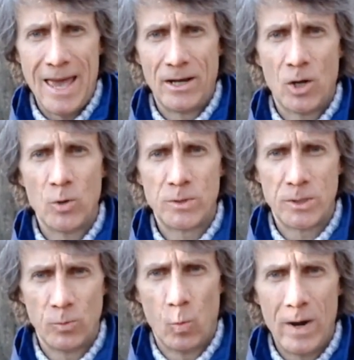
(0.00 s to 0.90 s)
and
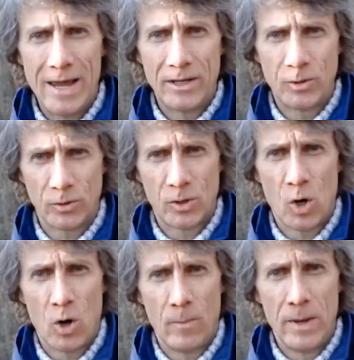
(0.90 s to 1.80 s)

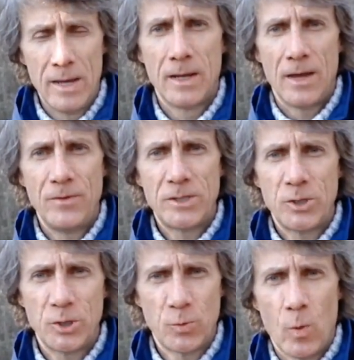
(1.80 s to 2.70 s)
hostedwhere.com. And these
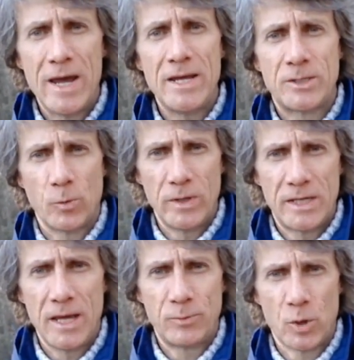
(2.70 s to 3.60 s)
are just ways that we
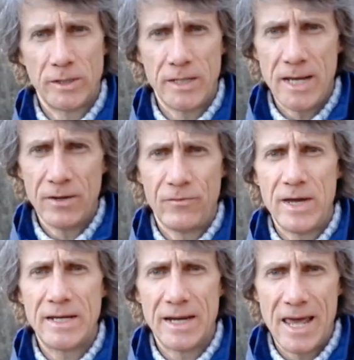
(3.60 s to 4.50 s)
keep trying to
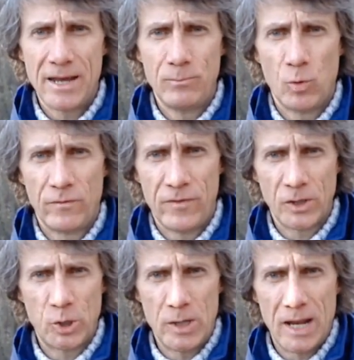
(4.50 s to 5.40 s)
innovate and add more
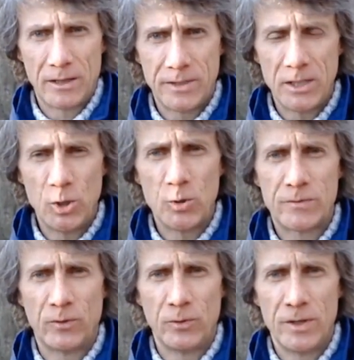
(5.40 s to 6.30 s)
functionality and
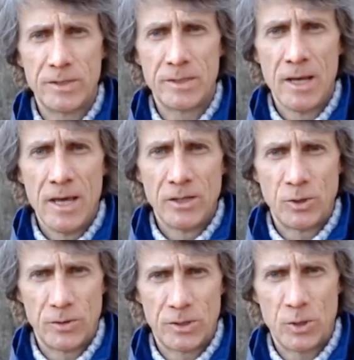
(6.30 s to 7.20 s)
usefulness
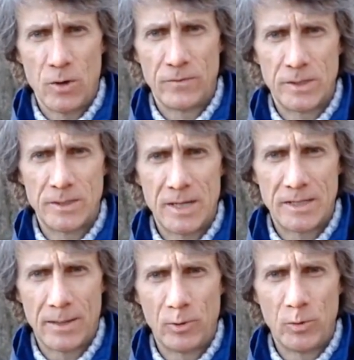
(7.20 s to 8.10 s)
to the services
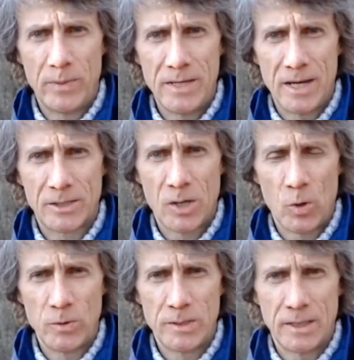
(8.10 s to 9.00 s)
at WPX
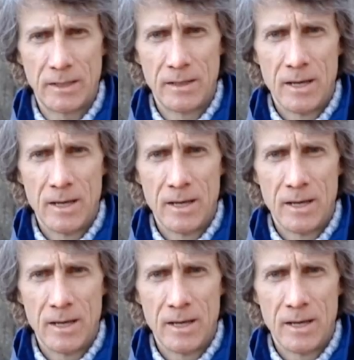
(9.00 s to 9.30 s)
Hosting.